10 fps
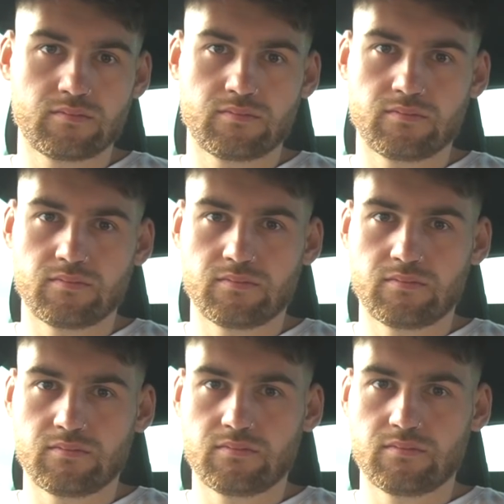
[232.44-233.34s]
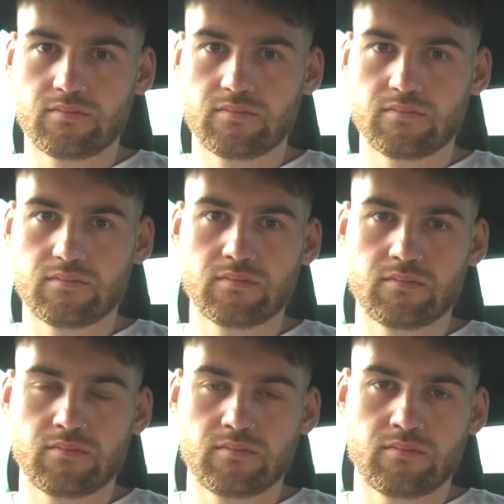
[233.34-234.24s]

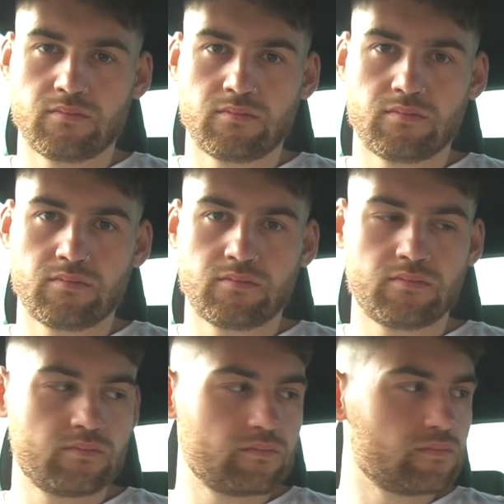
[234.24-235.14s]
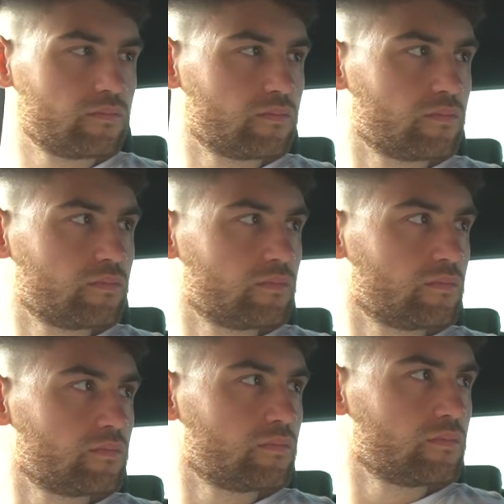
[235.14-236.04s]

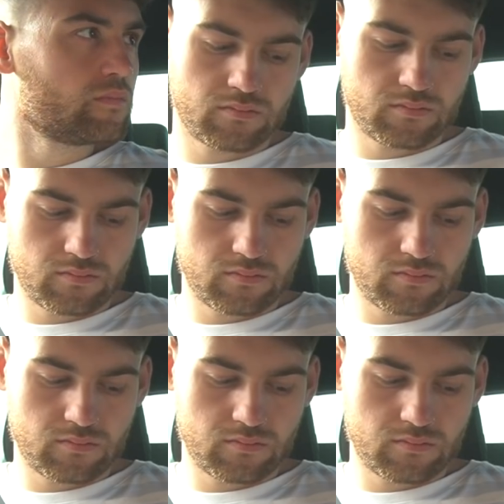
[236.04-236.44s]
No words are spoken by the person on screen.